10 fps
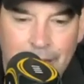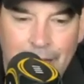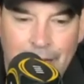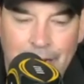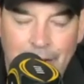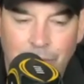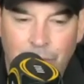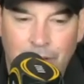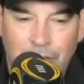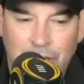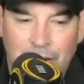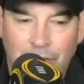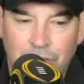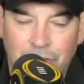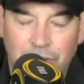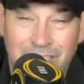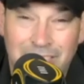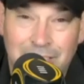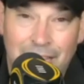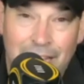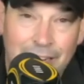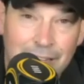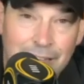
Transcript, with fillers: And and one of the challenges is that